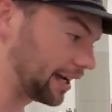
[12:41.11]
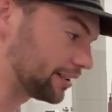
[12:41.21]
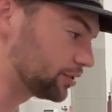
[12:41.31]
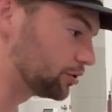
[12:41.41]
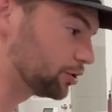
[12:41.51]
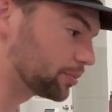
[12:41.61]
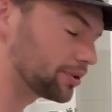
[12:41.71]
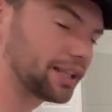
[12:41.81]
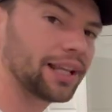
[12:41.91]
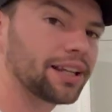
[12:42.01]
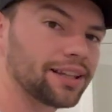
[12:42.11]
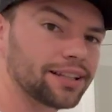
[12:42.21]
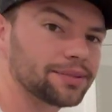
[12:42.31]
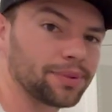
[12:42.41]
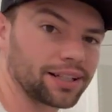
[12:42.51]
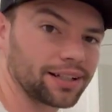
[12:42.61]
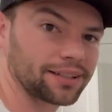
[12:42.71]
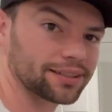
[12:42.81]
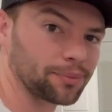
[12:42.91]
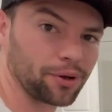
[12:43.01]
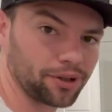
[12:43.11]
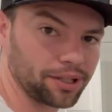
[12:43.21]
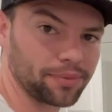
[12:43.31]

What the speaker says: I super needed this because I'm already